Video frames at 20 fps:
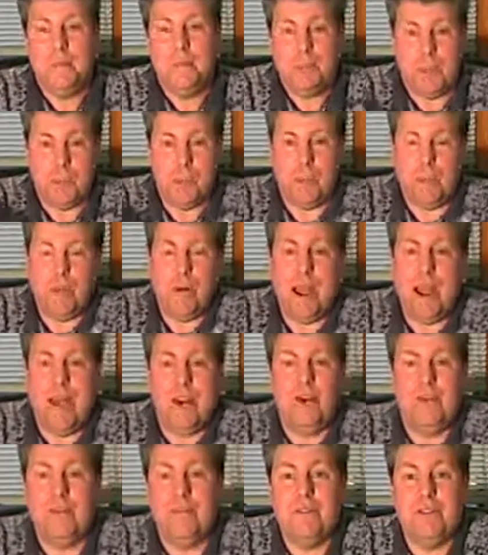the
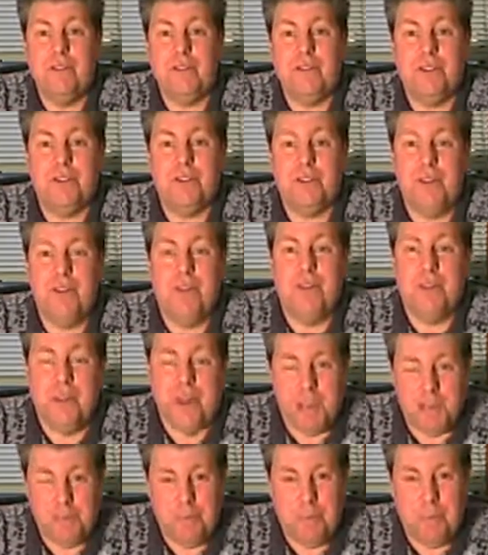proprietor of the system,
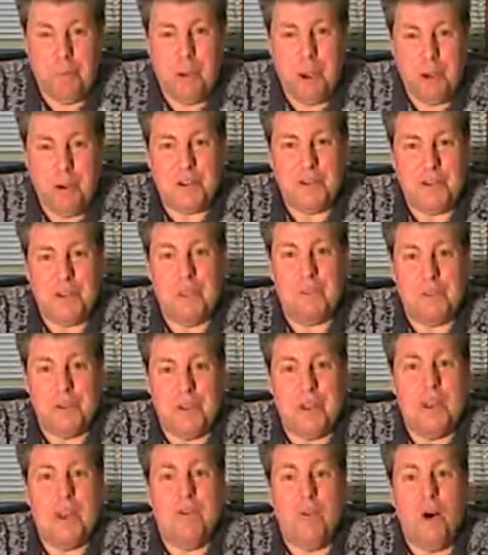is preparing something to
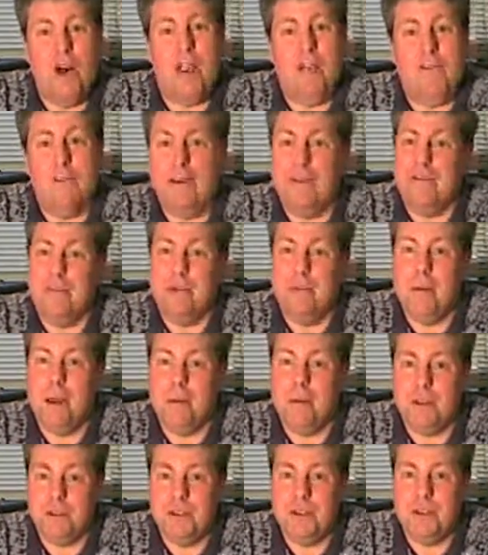give all of our free
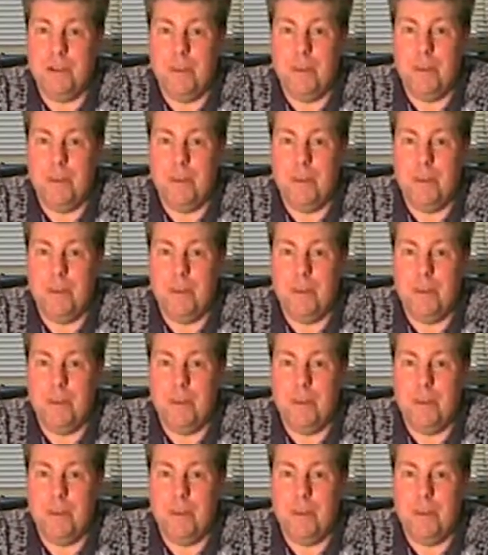members,